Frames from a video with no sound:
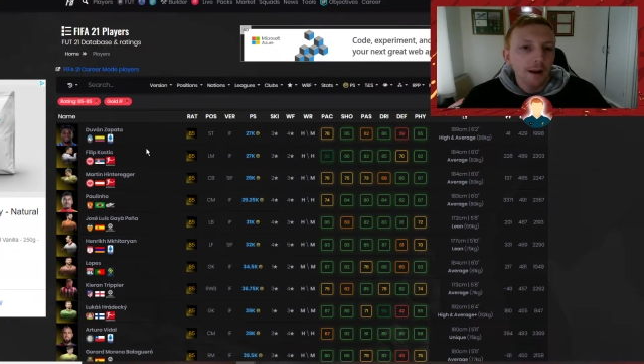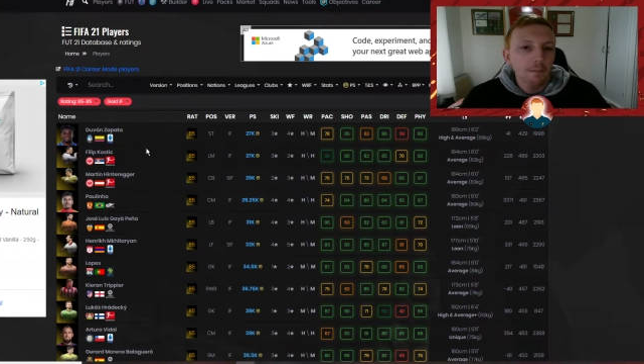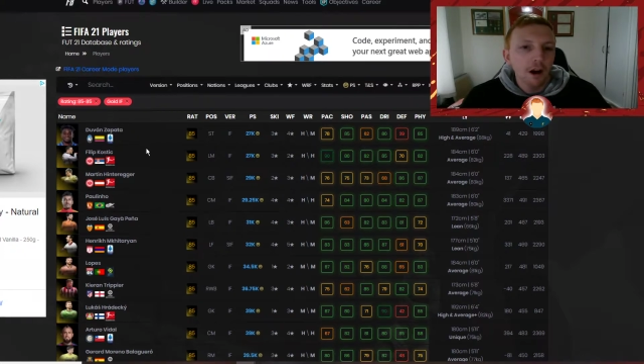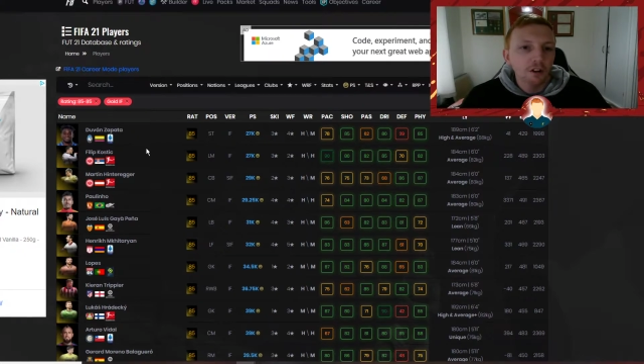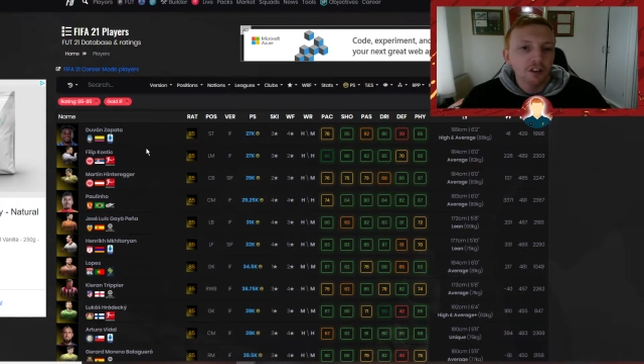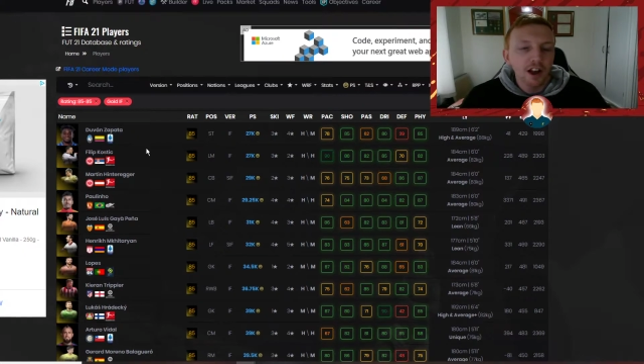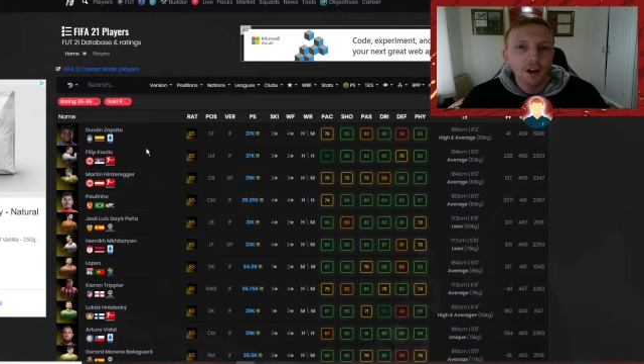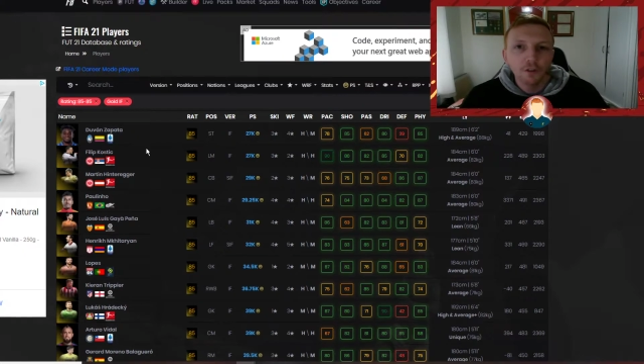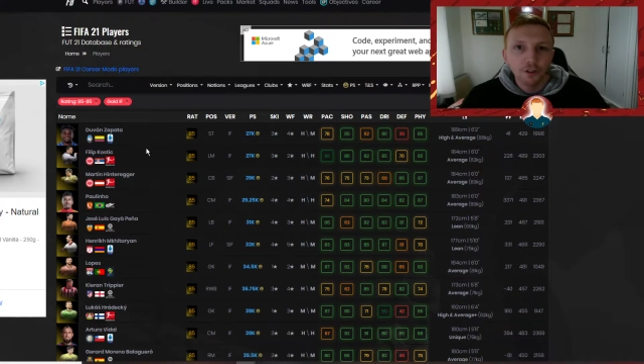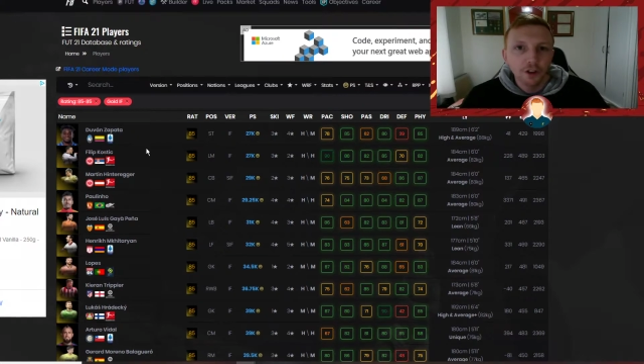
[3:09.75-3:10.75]
Marcelo
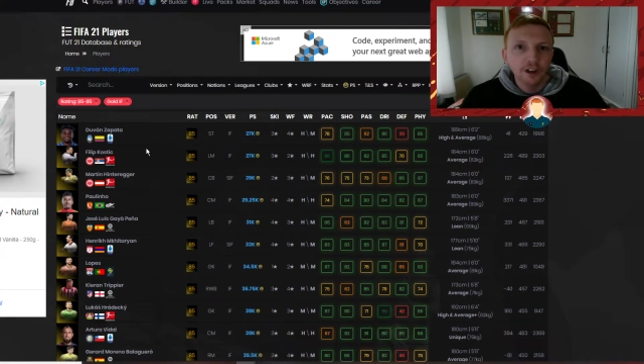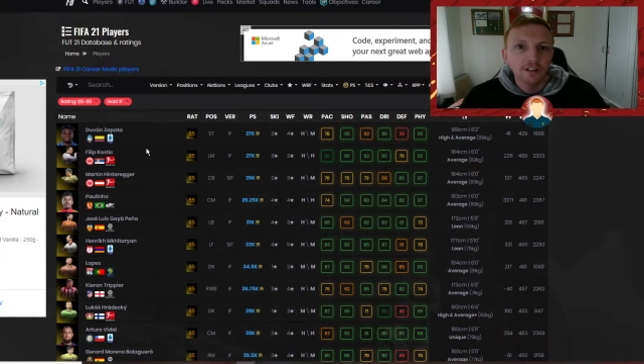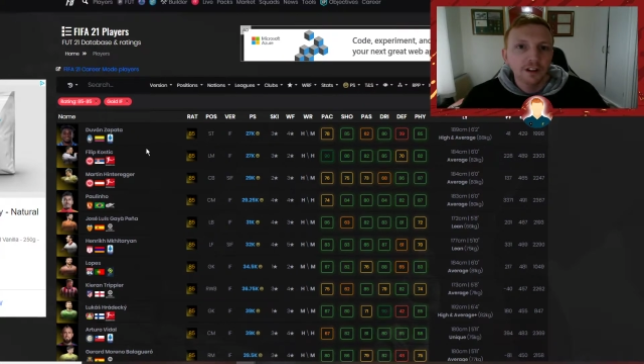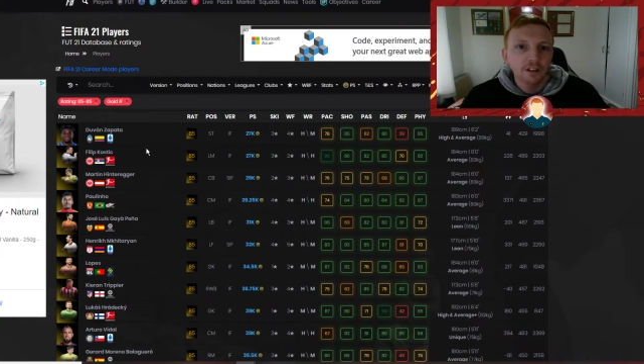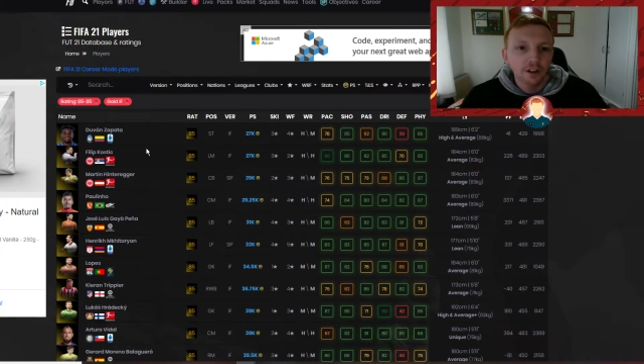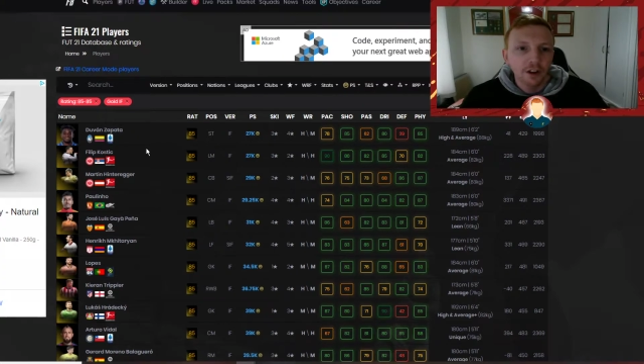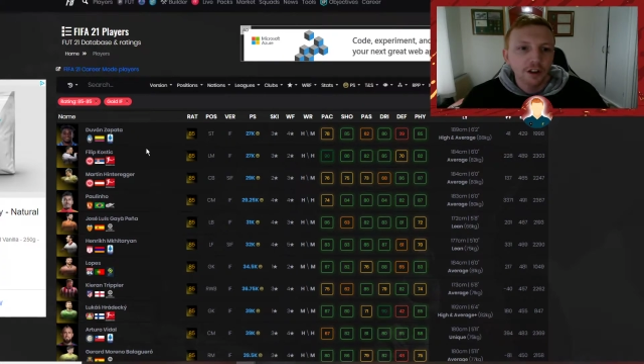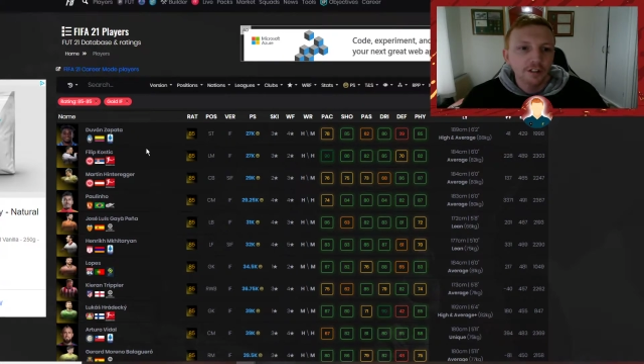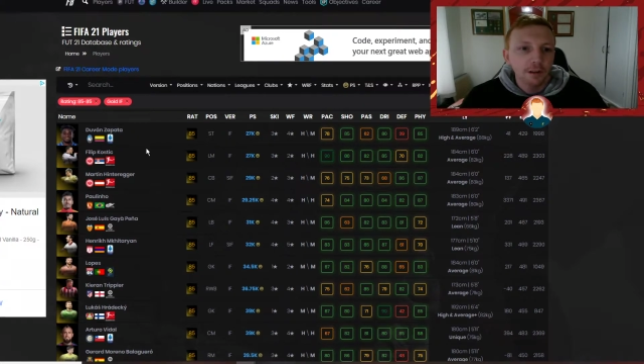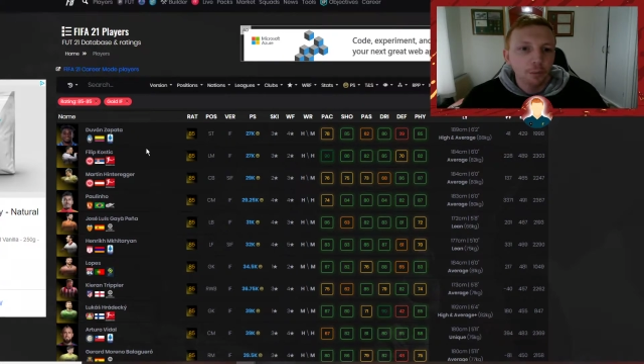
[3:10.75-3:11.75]
for 13 to
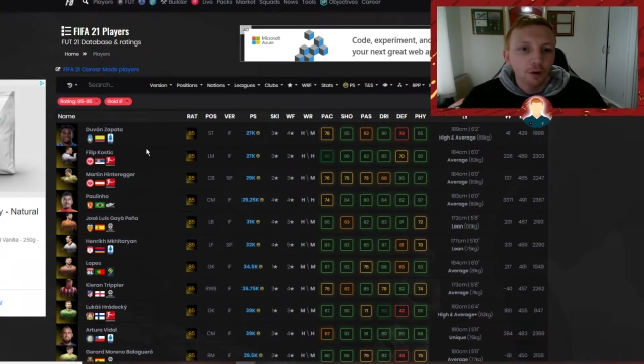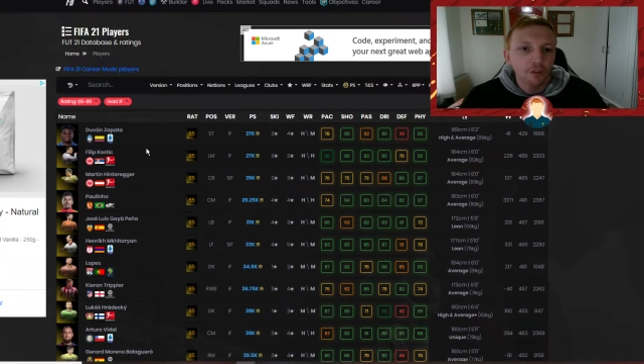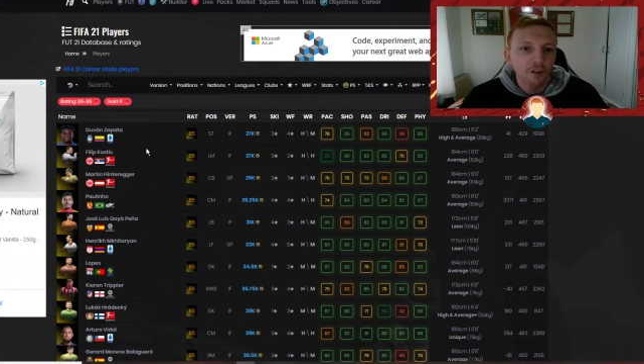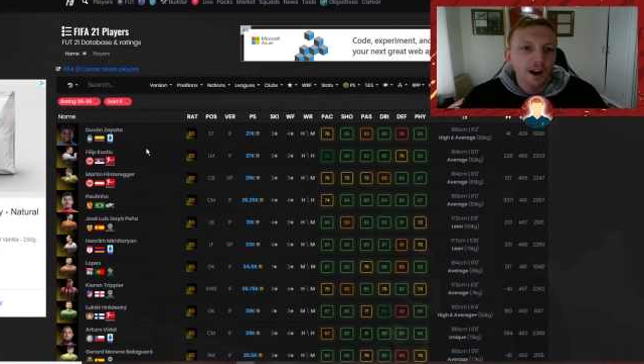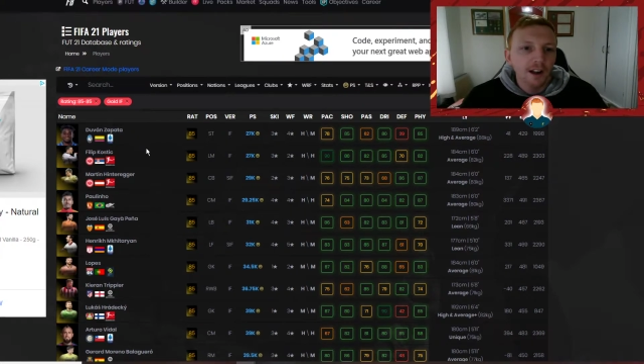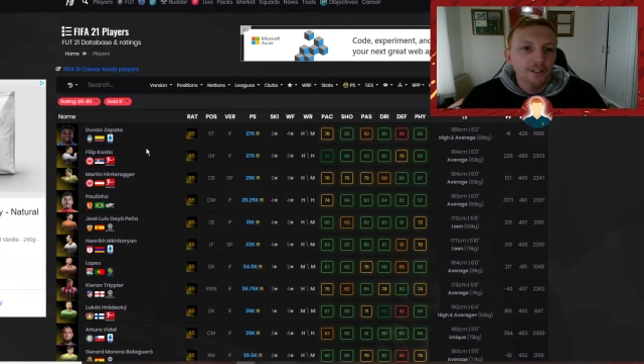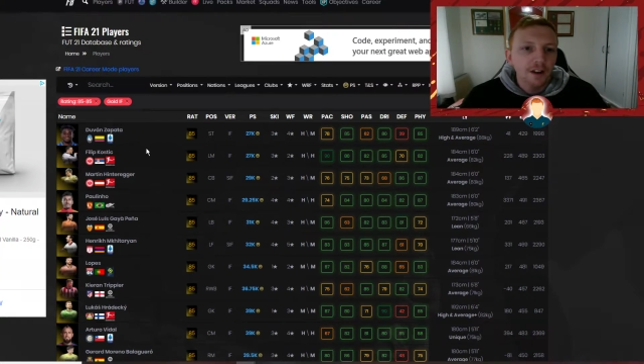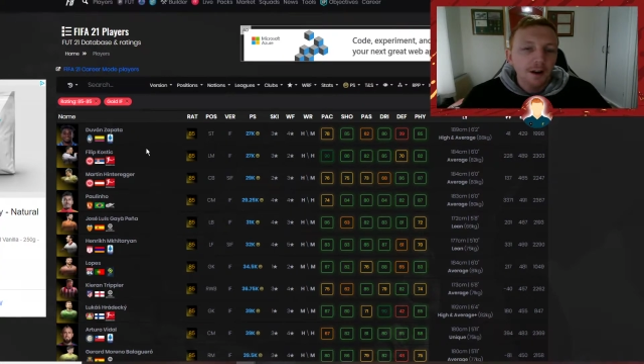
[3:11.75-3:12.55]
13.5.